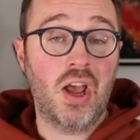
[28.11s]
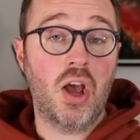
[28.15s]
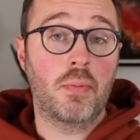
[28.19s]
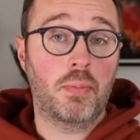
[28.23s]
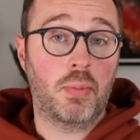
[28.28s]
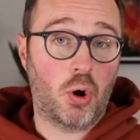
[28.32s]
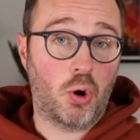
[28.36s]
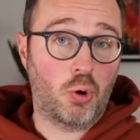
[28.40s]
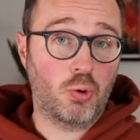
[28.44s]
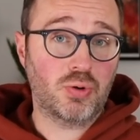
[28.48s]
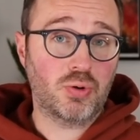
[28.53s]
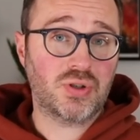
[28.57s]
But
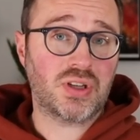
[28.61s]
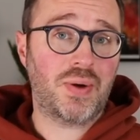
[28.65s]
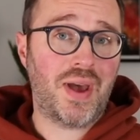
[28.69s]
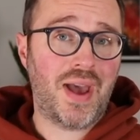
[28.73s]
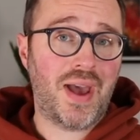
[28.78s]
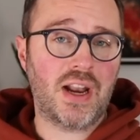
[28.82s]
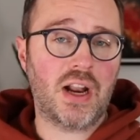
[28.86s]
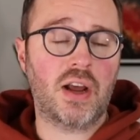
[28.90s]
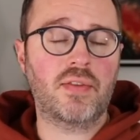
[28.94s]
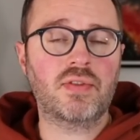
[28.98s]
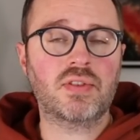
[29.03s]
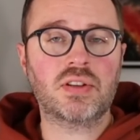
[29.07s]
also
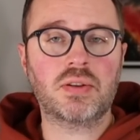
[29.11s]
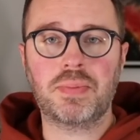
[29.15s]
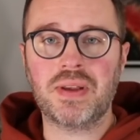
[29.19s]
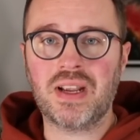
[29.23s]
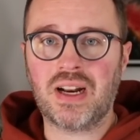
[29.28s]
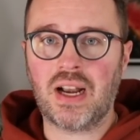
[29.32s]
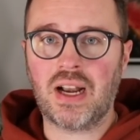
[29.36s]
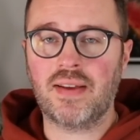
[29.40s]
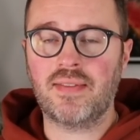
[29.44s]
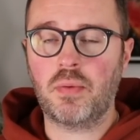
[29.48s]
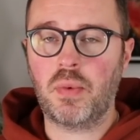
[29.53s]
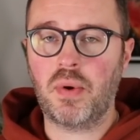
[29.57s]
head over to
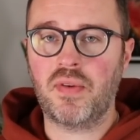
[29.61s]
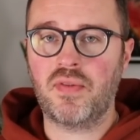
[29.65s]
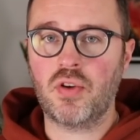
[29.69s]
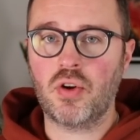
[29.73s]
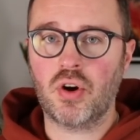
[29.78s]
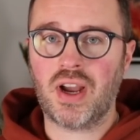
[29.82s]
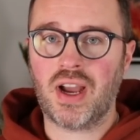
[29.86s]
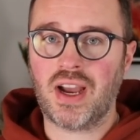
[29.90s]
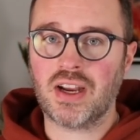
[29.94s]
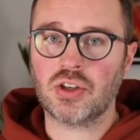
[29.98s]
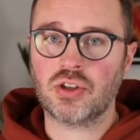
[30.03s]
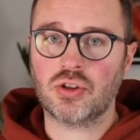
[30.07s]

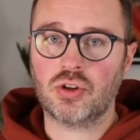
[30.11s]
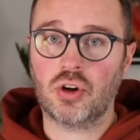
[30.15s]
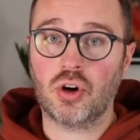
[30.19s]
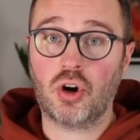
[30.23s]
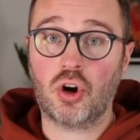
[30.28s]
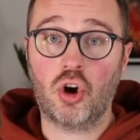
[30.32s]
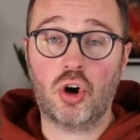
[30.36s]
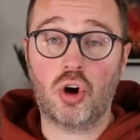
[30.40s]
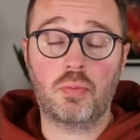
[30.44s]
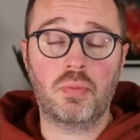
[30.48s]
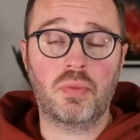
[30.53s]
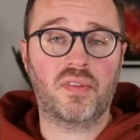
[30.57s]

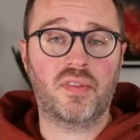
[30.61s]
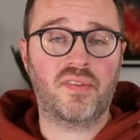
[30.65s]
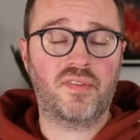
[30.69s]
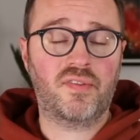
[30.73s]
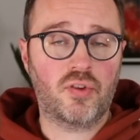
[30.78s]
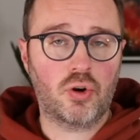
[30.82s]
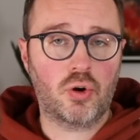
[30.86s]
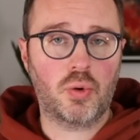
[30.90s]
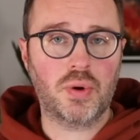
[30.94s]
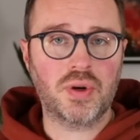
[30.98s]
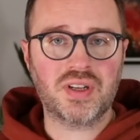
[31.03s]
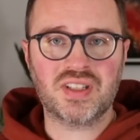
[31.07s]

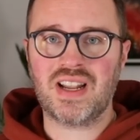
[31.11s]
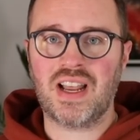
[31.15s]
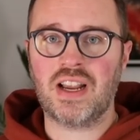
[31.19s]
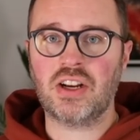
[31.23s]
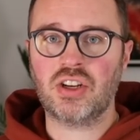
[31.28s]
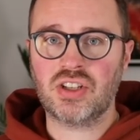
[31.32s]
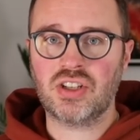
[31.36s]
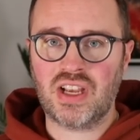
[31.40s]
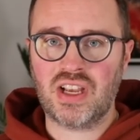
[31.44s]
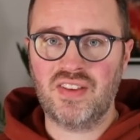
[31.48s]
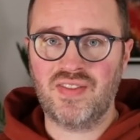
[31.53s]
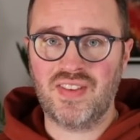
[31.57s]

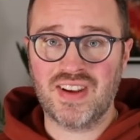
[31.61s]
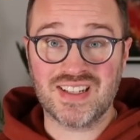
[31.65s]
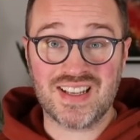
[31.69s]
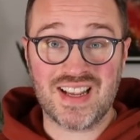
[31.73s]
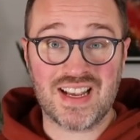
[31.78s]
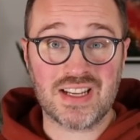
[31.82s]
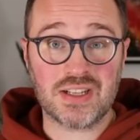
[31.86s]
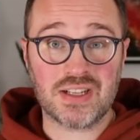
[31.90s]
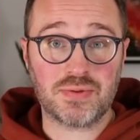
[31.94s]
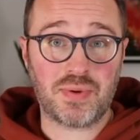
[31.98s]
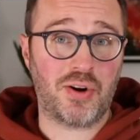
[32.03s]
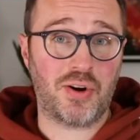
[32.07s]
becleverwithyourcash.com/savings.
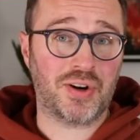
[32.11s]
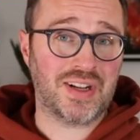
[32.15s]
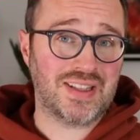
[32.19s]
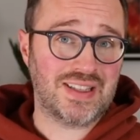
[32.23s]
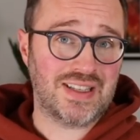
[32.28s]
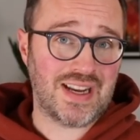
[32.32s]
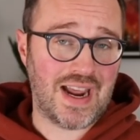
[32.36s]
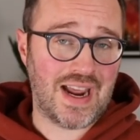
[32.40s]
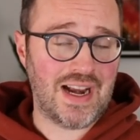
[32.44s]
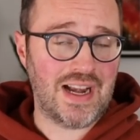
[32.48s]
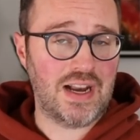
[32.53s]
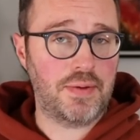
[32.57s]
That's where on a
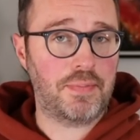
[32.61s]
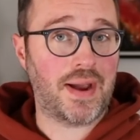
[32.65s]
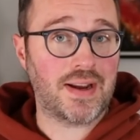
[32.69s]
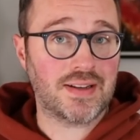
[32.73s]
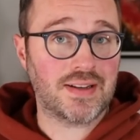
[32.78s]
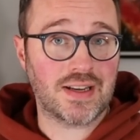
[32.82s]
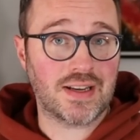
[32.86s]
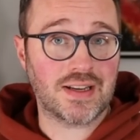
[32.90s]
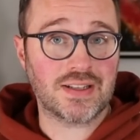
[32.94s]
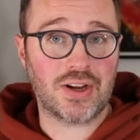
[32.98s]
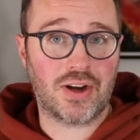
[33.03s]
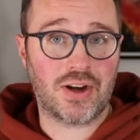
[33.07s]
daily
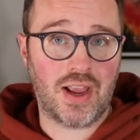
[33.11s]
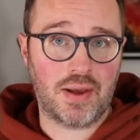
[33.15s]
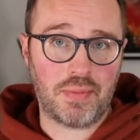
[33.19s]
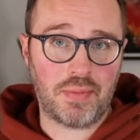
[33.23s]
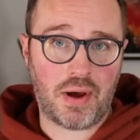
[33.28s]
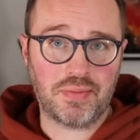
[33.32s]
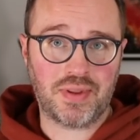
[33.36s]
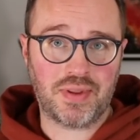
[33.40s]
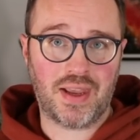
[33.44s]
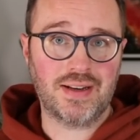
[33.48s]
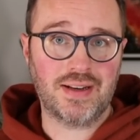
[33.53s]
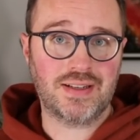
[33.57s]
basis, I am
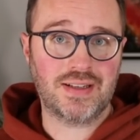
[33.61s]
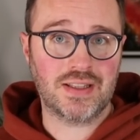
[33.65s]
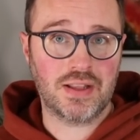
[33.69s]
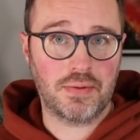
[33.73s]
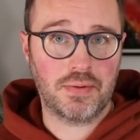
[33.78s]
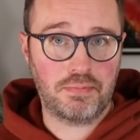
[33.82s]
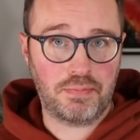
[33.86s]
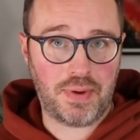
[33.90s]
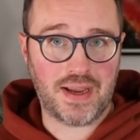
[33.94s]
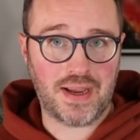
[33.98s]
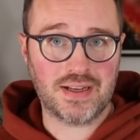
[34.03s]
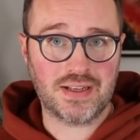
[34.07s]
updating the
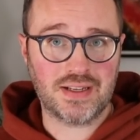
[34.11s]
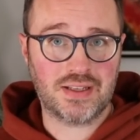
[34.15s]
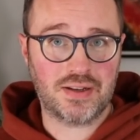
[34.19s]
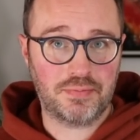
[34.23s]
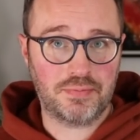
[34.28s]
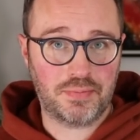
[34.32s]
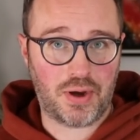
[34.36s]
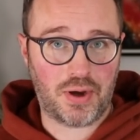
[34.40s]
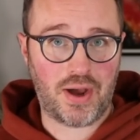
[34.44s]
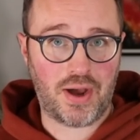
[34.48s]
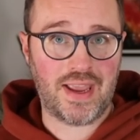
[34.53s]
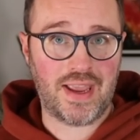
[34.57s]
best
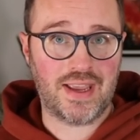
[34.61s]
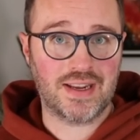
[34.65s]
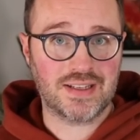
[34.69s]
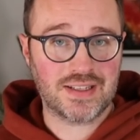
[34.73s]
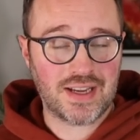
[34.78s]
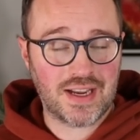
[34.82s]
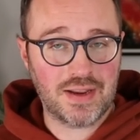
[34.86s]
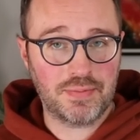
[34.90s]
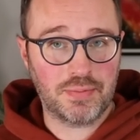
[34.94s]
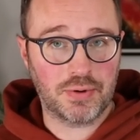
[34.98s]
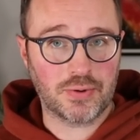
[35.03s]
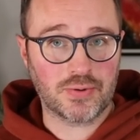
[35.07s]
buy
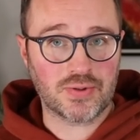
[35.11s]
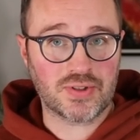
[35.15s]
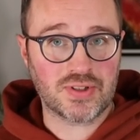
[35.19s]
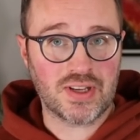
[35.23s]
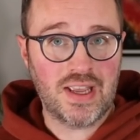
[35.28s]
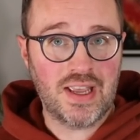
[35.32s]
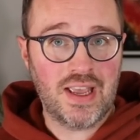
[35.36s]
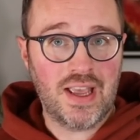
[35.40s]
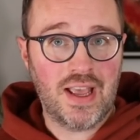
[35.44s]
tables.